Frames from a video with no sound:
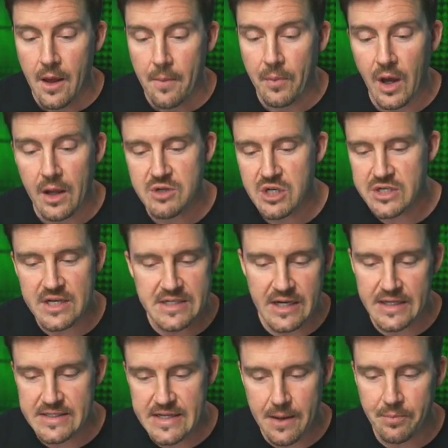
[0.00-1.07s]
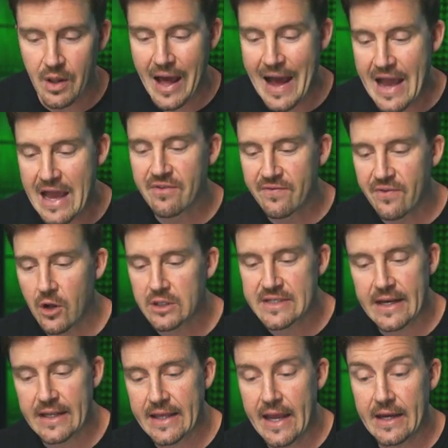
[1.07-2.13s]
But just as an example, I have a vault
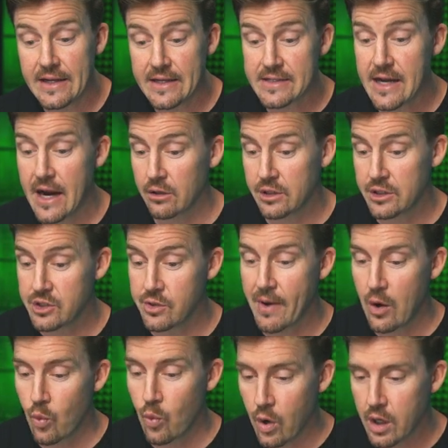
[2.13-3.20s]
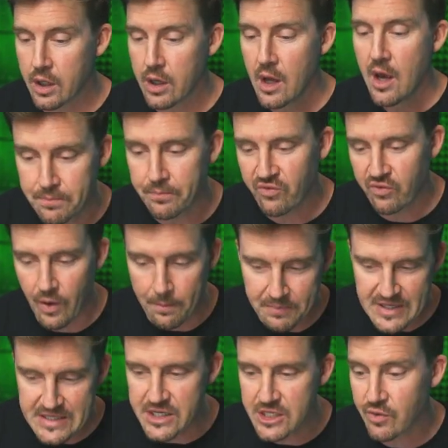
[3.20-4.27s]
dedicated entirely to my work, from
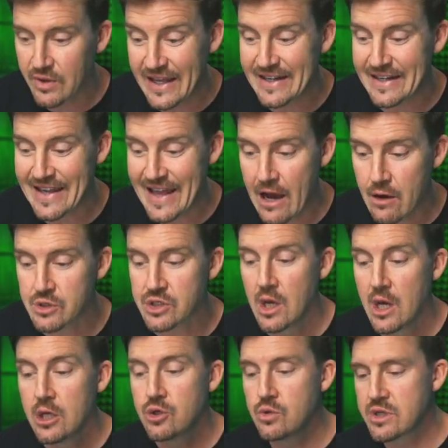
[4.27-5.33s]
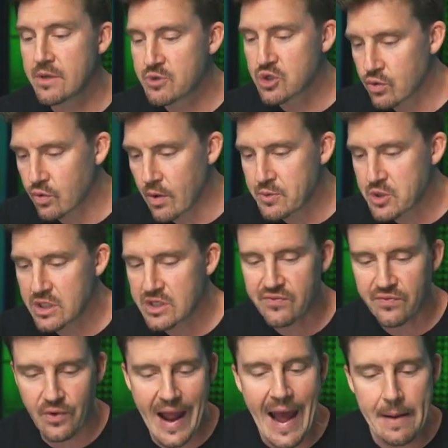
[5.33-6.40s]
business related accounts to subscriptions
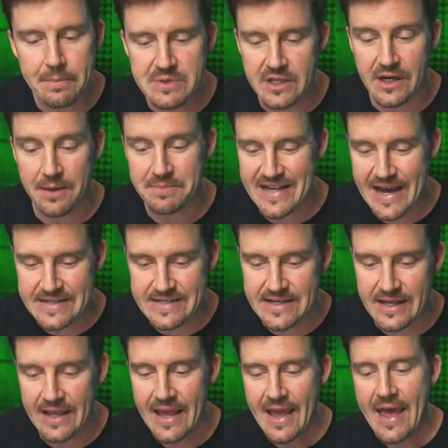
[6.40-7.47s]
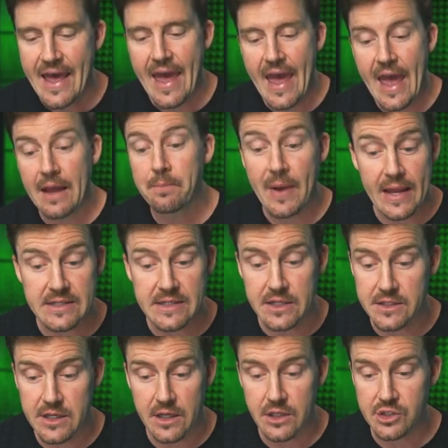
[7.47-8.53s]
for apps that I'm testing and bank
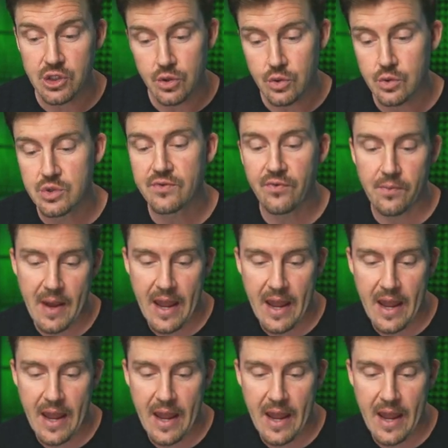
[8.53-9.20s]
details used for